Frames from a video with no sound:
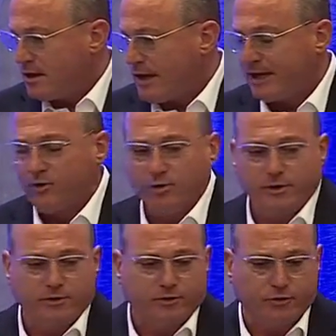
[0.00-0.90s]
I
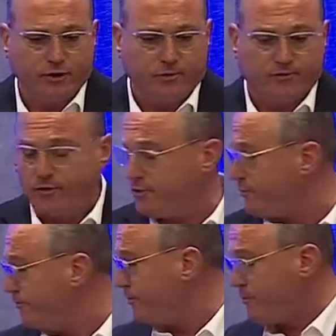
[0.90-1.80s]
coined the term
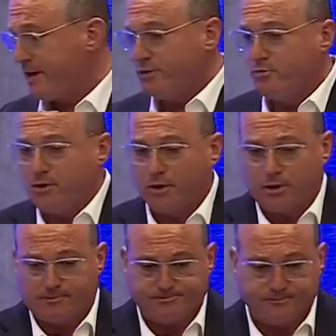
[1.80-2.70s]
for my new
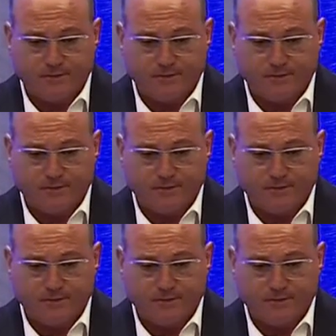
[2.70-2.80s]
book,